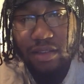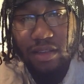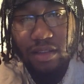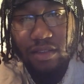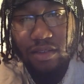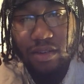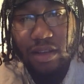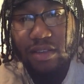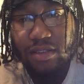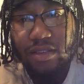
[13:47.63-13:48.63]

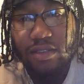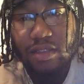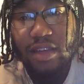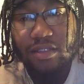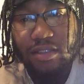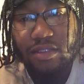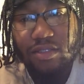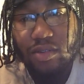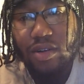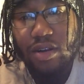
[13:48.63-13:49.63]
That's thanks to the
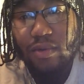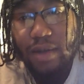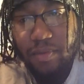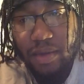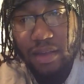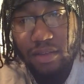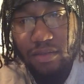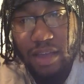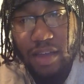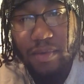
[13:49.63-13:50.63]
so-called white man.
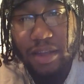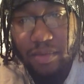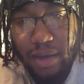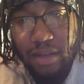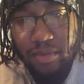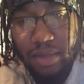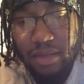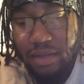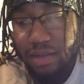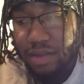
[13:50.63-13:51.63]
You damn Edomites, man.